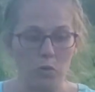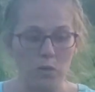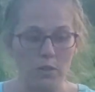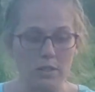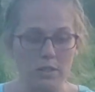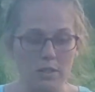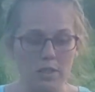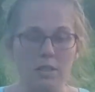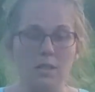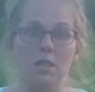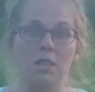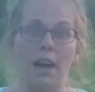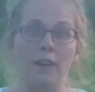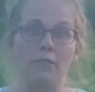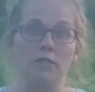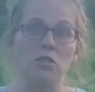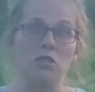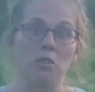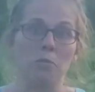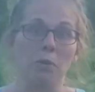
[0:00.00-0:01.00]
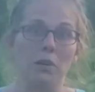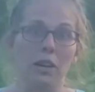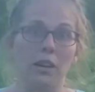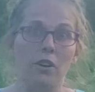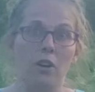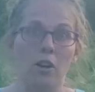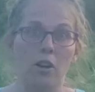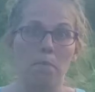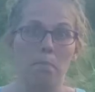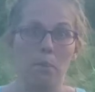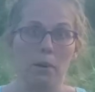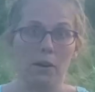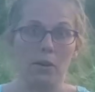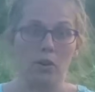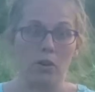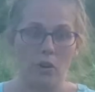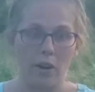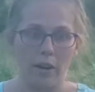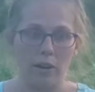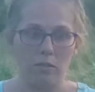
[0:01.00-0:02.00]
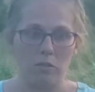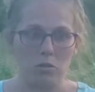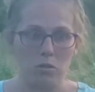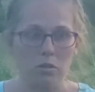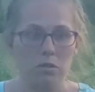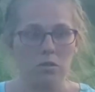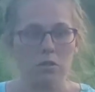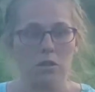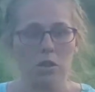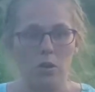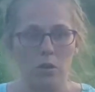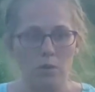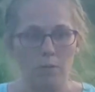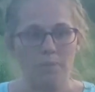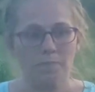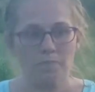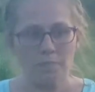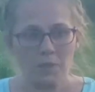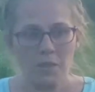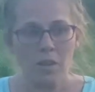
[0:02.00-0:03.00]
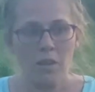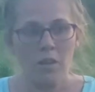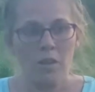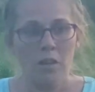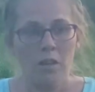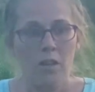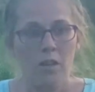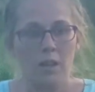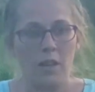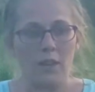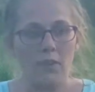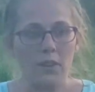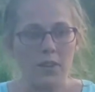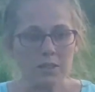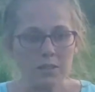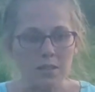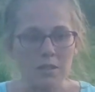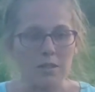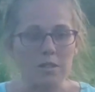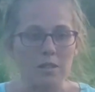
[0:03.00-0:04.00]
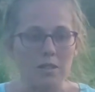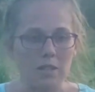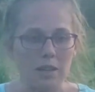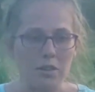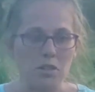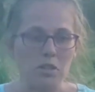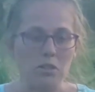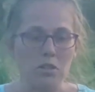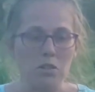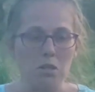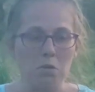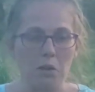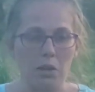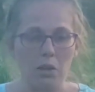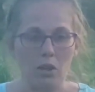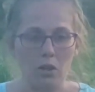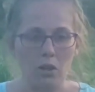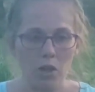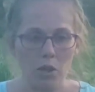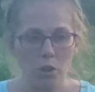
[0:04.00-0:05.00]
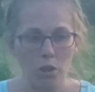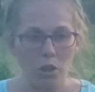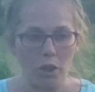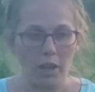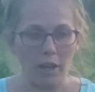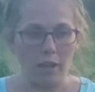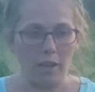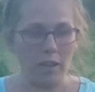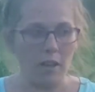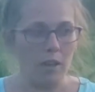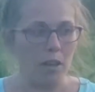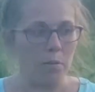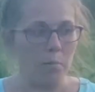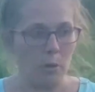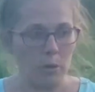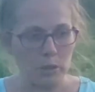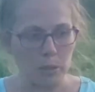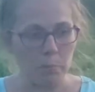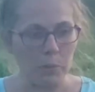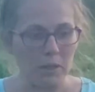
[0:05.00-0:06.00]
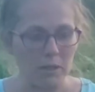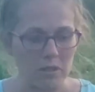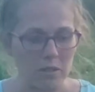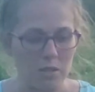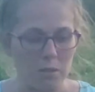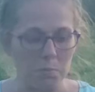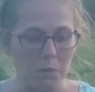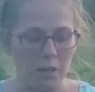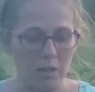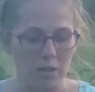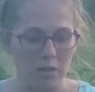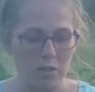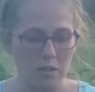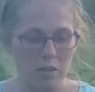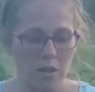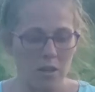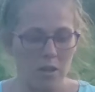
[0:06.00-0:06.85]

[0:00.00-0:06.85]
The seeds have to germinate on bare ground. So in that sense, it's actually doing a good thing in most places, because